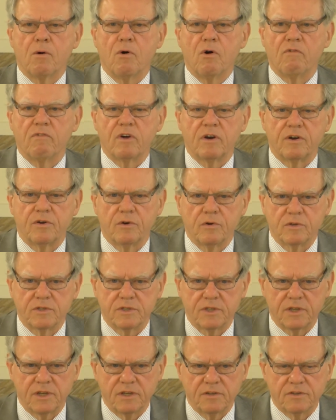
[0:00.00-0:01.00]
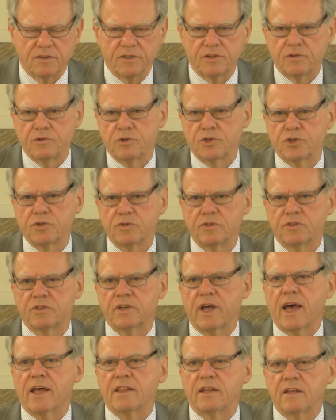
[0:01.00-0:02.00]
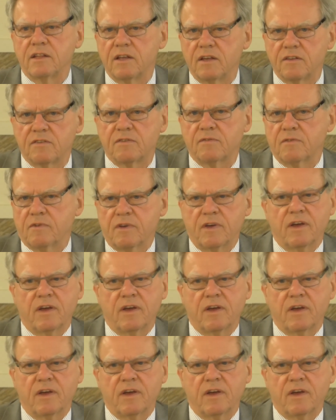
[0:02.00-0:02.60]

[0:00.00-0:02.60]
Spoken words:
over those institutions, and it is,